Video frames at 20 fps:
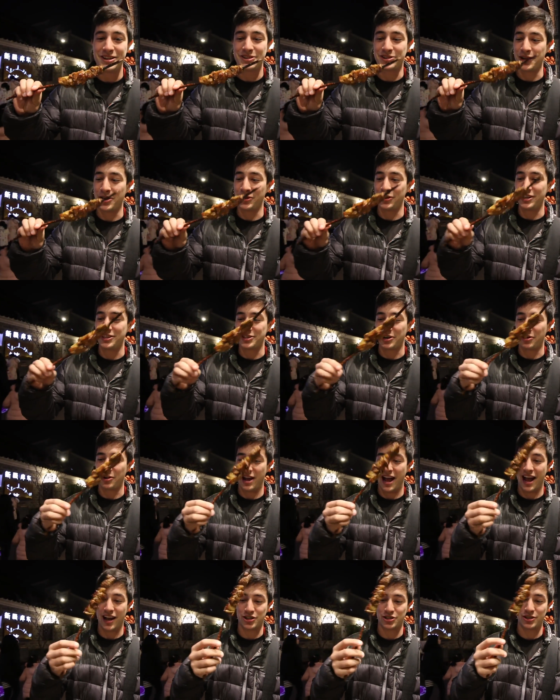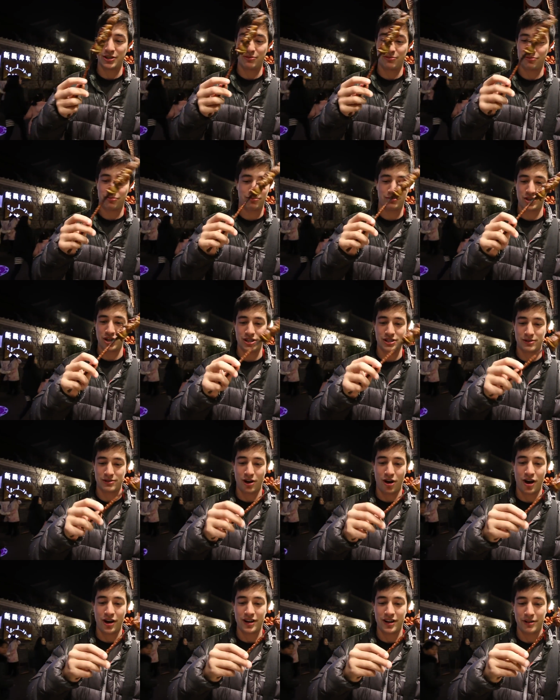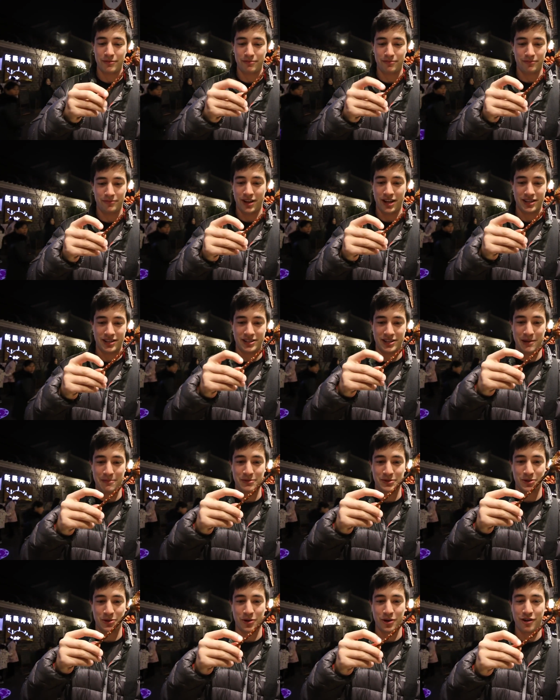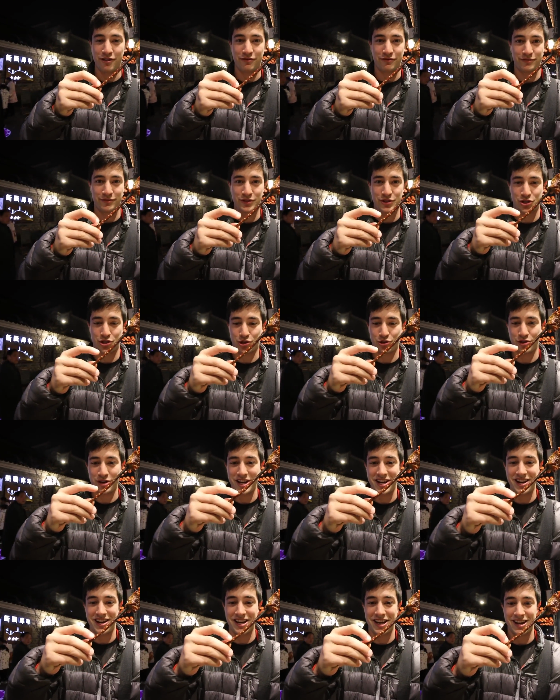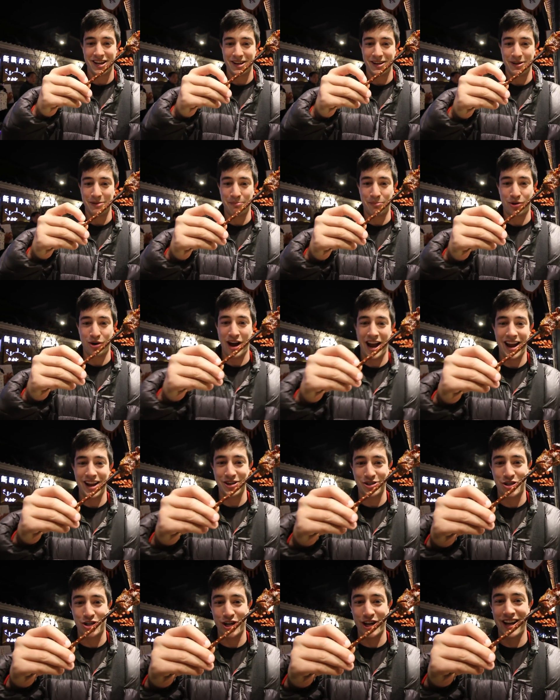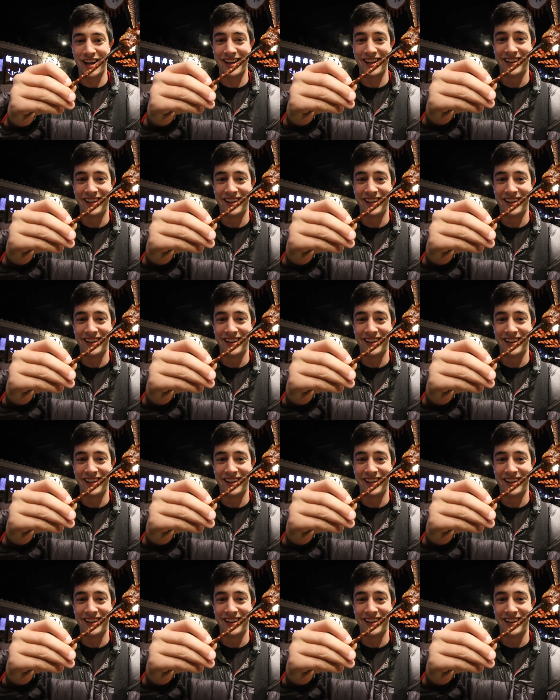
So these are actually just on some sort of tree branch.